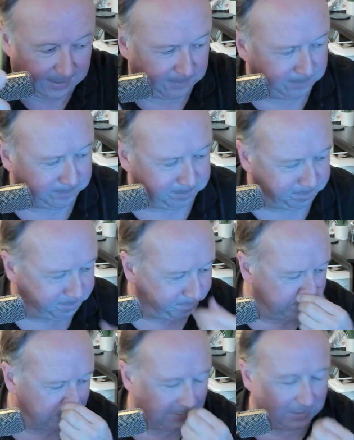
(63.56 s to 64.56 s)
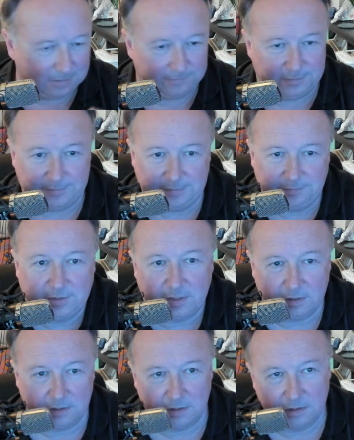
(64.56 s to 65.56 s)
that, and if you've ever
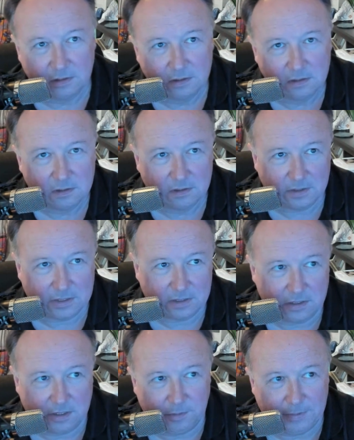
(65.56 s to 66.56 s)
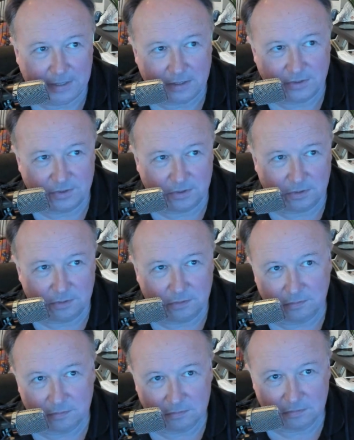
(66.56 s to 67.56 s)
done like
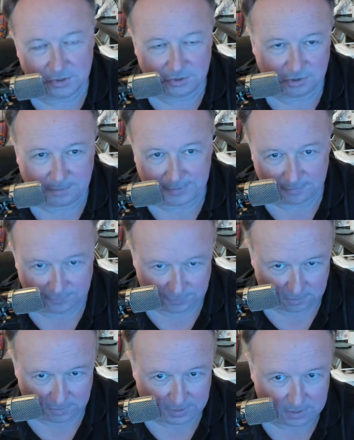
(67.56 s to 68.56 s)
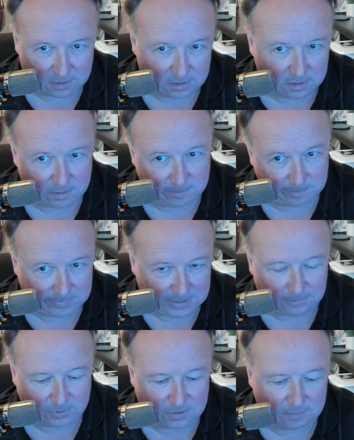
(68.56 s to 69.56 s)
coaxial stripping for like
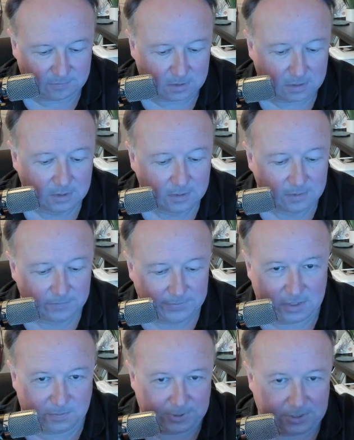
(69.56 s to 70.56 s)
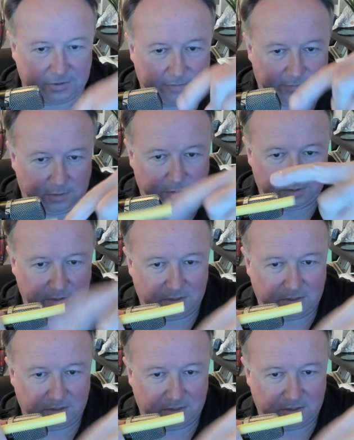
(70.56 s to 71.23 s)
cable TV, it's pretty straightforward.